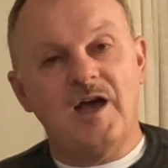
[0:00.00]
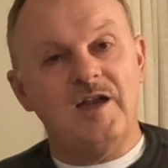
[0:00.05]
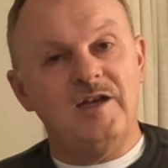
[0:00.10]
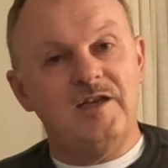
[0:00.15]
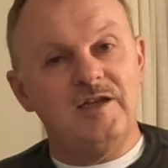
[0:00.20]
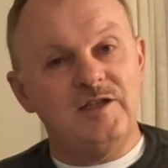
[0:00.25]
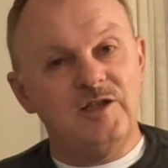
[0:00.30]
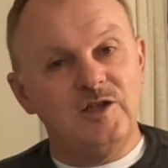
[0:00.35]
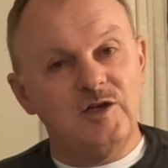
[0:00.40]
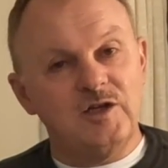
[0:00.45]
I
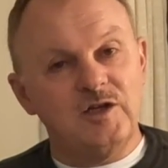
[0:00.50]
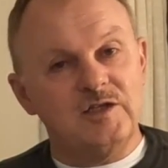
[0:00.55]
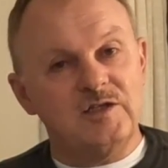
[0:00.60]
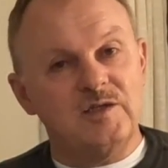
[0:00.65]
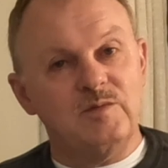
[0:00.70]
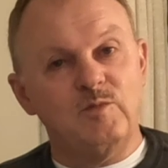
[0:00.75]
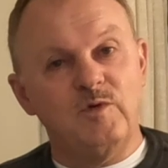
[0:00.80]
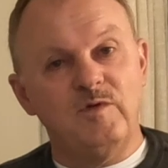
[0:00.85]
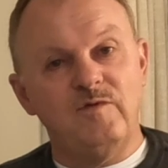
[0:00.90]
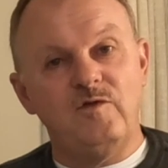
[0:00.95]
did look at
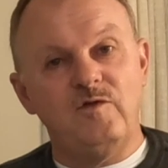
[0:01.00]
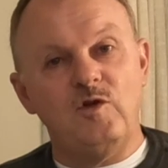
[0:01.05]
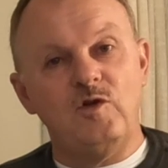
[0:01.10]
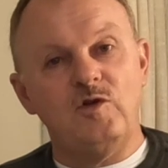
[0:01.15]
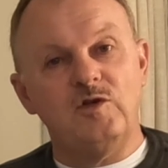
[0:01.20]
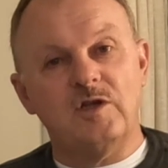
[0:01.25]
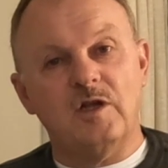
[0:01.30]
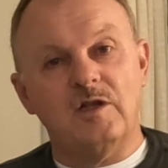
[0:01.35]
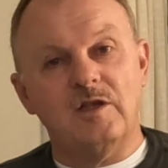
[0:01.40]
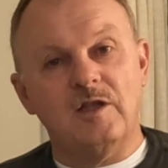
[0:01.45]
some
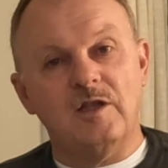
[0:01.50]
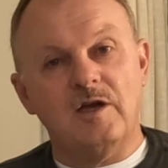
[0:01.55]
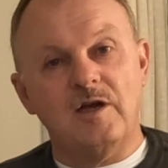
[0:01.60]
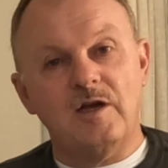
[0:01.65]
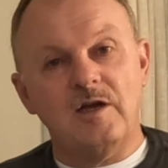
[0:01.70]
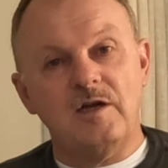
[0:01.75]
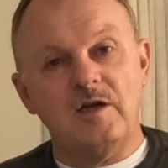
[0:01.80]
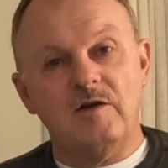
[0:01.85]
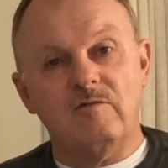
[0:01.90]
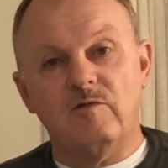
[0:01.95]
reviews
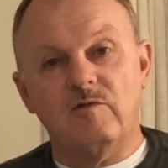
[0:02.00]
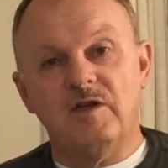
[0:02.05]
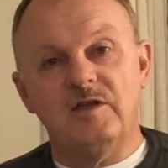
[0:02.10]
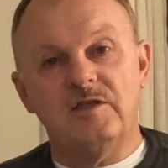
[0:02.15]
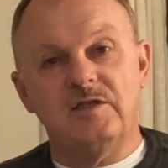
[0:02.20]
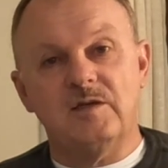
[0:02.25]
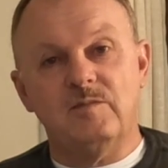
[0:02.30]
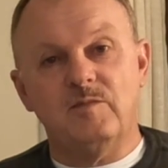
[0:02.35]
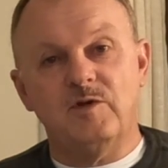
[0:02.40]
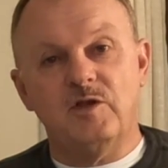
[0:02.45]
online and read
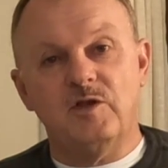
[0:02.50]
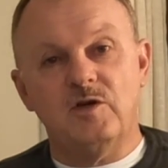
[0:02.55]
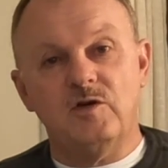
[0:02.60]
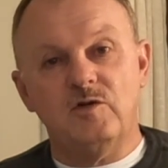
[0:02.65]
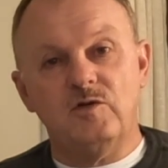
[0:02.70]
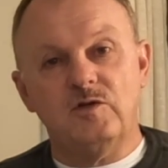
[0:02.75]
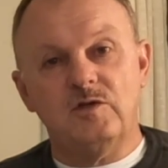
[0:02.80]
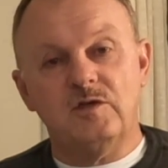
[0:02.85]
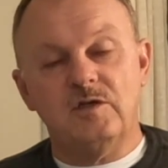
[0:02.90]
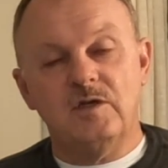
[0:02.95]
some of
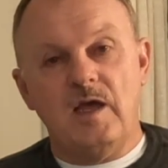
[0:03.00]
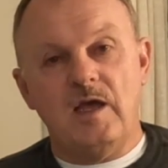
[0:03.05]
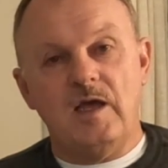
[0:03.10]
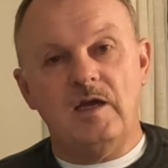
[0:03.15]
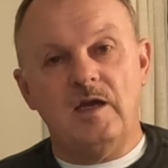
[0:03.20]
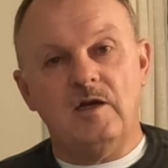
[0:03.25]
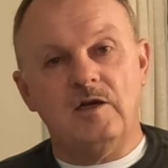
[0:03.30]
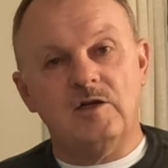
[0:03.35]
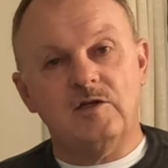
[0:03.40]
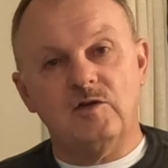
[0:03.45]
those,
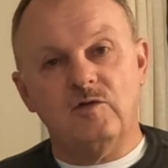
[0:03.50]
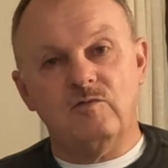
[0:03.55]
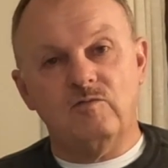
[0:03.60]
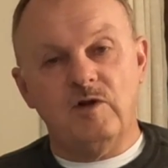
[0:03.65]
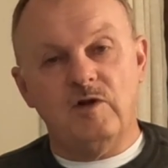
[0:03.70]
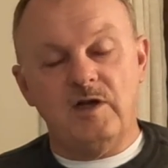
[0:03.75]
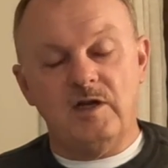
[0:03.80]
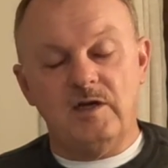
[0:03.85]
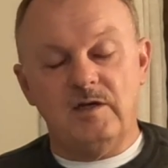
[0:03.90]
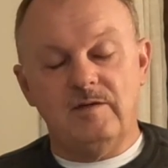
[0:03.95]
and also
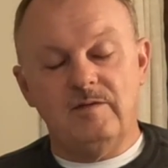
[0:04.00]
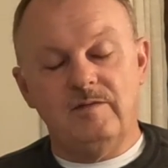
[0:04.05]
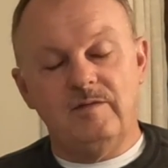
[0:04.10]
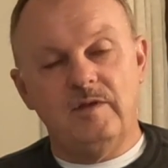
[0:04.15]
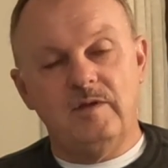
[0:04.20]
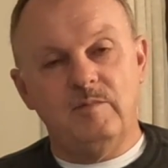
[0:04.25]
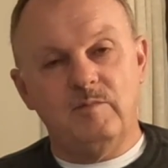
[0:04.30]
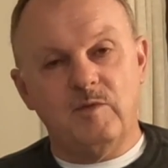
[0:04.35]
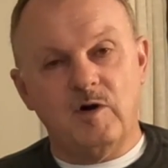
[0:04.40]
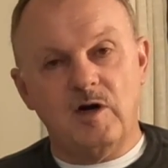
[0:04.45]
read
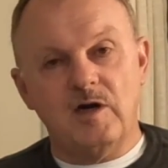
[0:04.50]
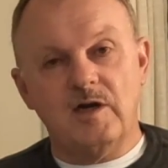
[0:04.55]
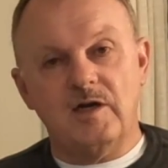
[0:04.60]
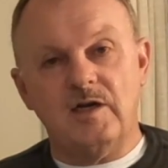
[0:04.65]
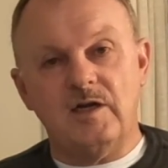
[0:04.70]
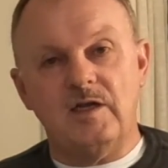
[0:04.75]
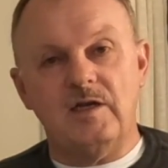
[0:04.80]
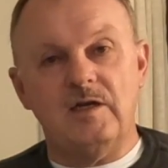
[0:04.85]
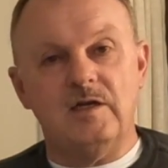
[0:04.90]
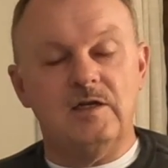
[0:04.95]
the
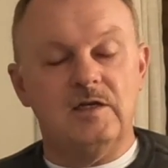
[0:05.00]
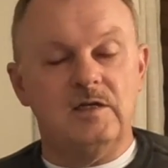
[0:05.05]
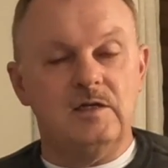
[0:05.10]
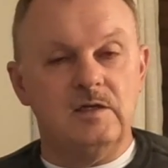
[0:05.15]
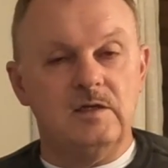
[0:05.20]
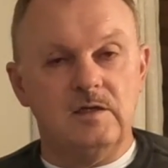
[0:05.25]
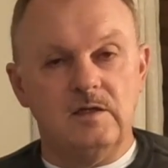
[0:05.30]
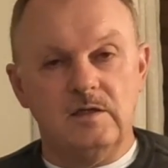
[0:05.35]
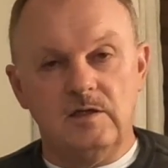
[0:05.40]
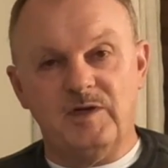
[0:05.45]
marketing and
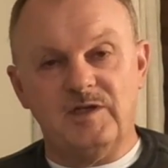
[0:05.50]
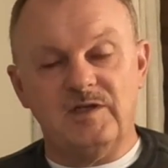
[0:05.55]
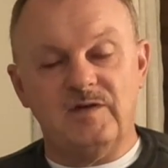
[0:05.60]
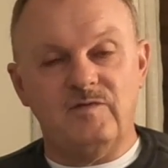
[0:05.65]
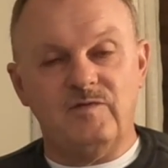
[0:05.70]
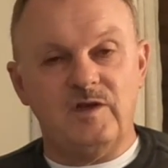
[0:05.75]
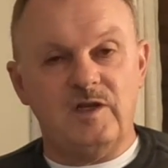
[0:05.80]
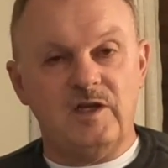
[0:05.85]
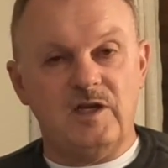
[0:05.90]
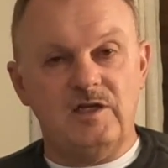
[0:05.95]

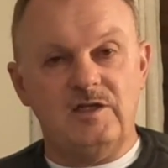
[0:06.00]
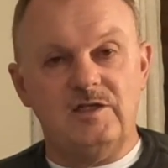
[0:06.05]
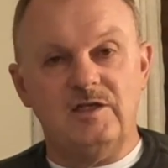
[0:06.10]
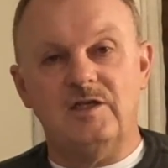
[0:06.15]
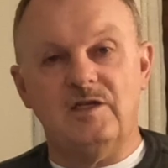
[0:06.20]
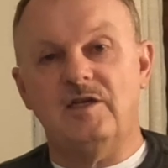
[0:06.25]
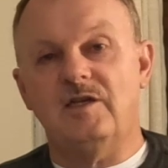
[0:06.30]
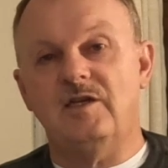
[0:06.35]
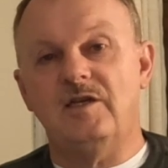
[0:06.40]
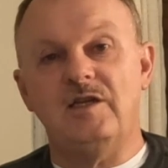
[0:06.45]

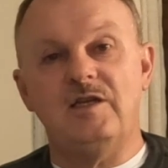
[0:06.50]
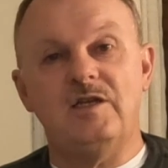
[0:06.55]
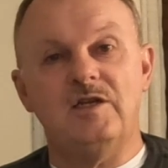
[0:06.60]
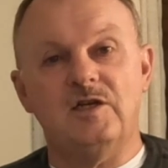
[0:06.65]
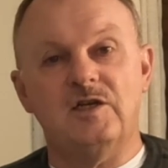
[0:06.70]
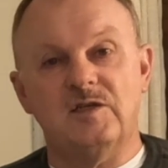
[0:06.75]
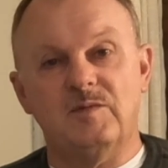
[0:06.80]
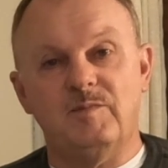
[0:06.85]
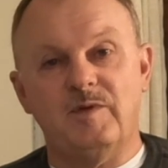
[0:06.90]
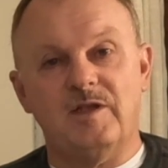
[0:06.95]
specifications and
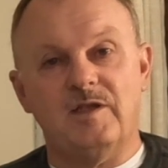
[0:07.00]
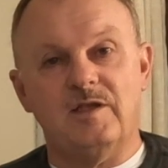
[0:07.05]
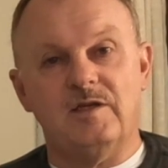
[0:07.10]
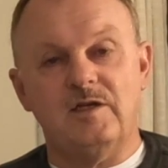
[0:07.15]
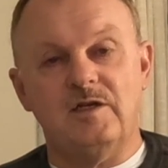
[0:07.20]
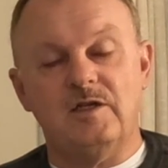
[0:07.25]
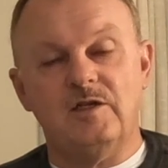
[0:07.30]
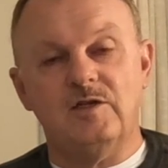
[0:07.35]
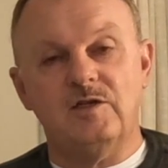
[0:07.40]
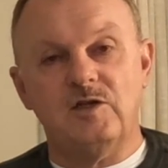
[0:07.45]
details about the
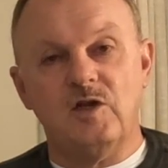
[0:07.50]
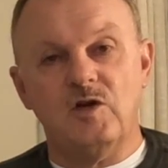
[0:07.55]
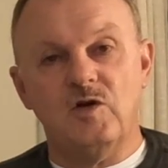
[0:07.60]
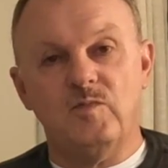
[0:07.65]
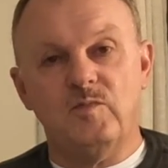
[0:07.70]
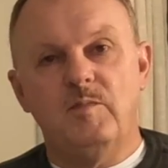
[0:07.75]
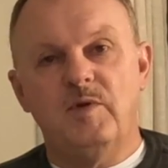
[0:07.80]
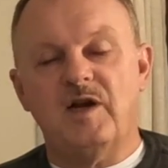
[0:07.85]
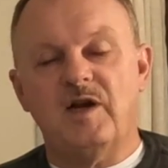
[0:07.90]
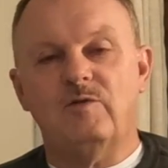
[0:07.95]

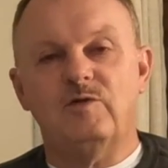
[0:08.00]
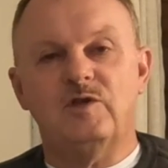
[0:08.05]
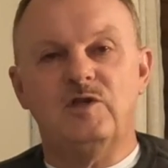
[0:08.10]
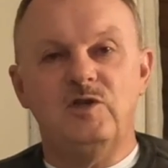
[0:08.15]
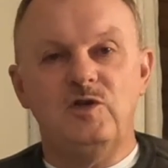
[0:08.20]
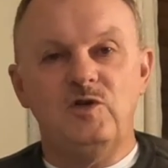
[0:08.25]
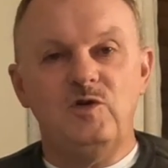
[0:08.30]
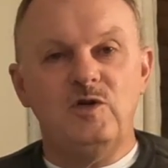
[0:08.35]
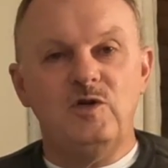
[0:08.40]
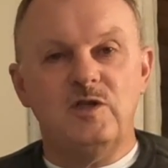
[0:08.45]
telescope, but I was
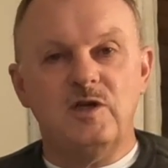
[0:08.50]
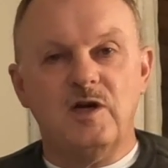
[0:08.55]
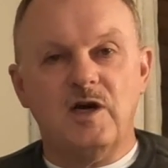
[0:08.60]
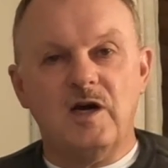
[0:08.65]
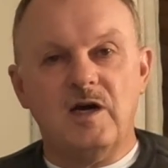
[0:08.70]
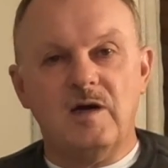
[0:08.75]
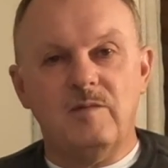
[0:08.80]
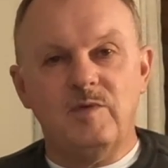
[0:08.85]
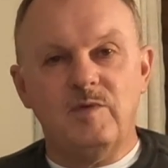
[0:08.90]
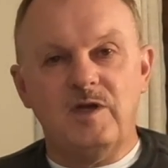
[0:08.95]
new to the
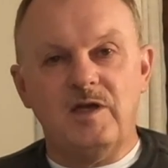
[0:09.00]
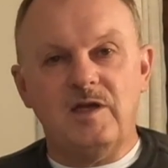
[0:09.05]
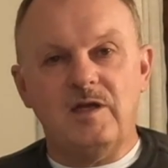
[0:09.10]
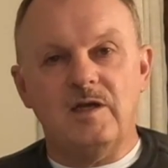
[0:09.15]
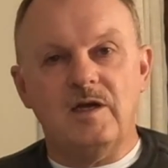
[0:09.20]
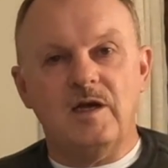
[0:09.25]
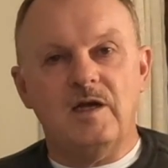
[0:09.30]
hobby.